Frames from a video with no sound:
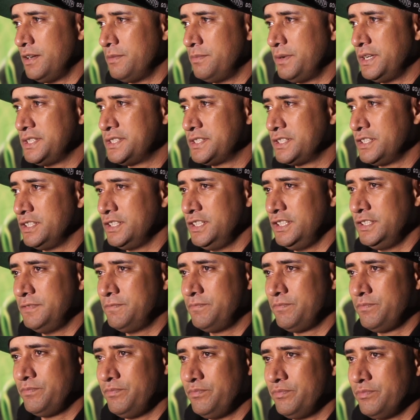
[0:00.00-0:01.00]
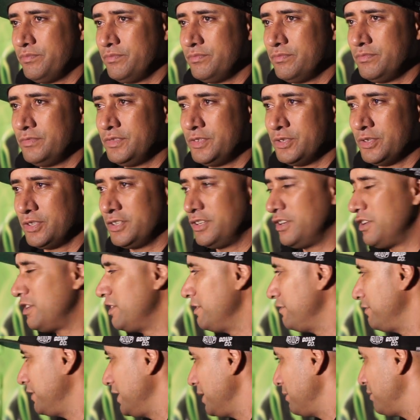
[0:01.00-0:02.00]
basically doing a
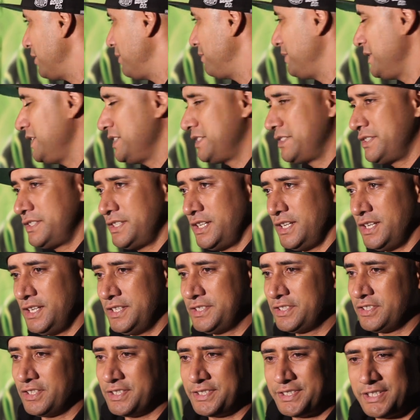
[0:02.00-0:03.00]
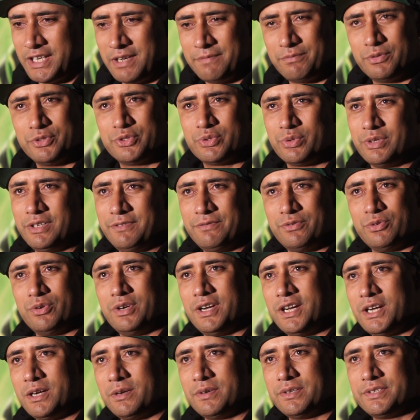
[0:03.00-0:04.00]
live demo piece. It's going to start for
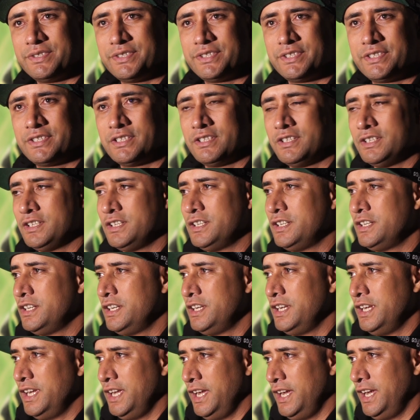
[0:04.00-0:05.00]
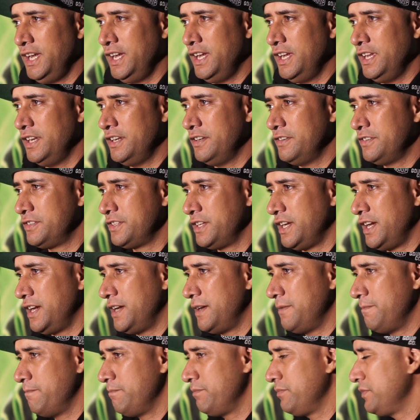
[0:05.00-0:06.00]
24 hours, and
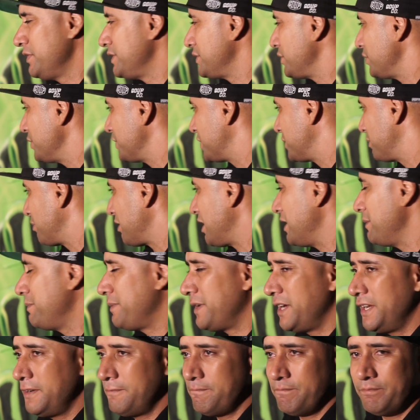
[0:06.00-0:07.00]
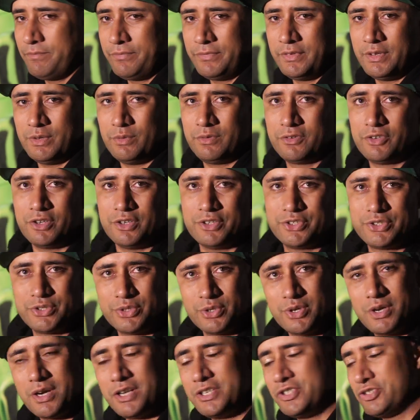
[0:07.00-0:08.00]
it's all spray paint. And we've got
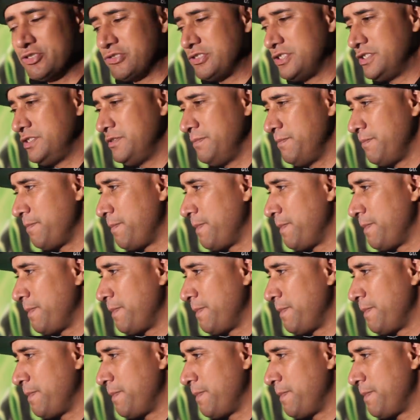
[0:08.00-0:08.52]
200